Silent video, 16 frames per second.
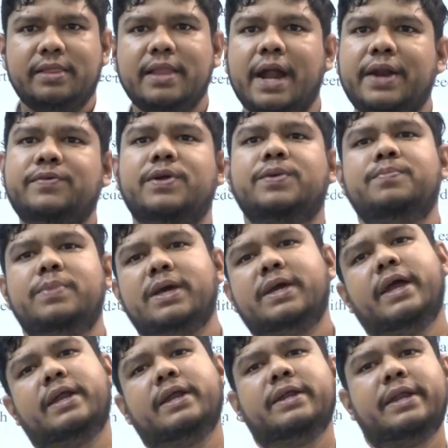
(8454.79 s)
that will be
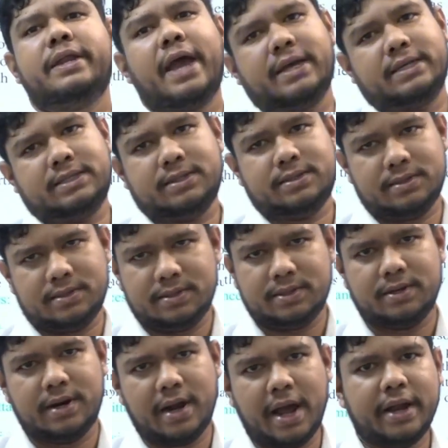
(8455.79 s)
getting taxed,
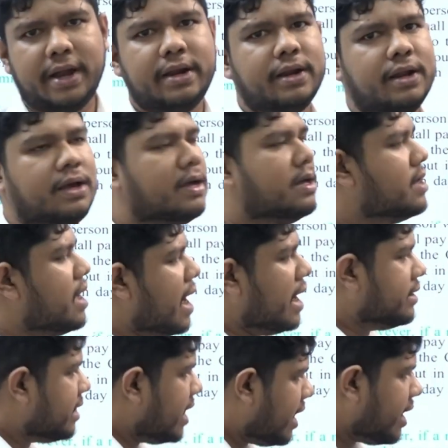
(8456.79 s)
right?
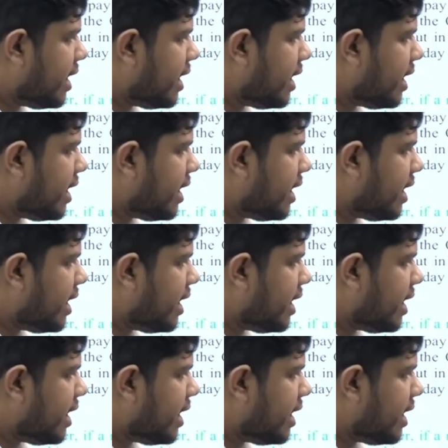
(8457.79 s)
And there